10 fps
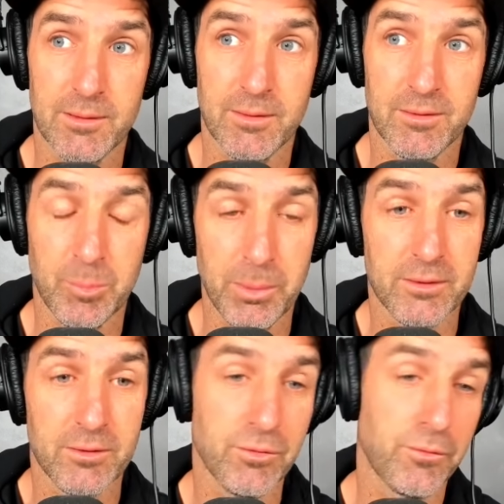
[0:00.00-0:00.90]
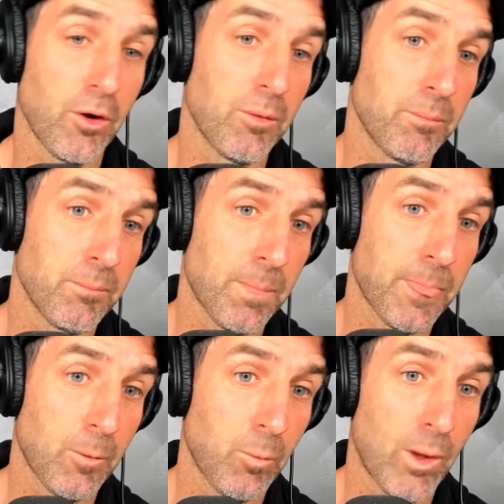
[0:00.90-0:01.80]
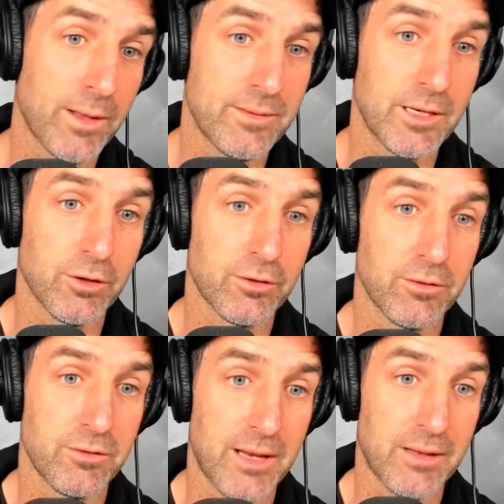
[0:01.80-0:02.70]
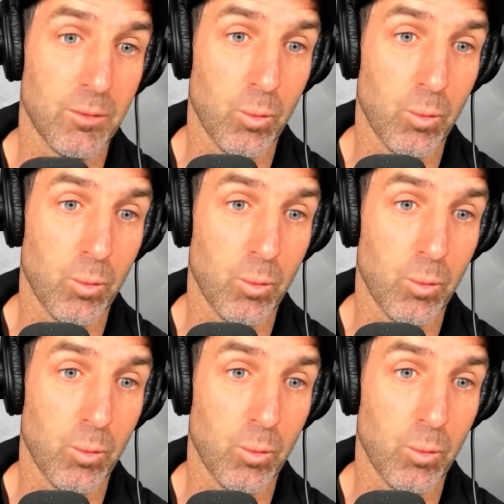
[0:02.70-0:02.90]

the splits from once he got to sector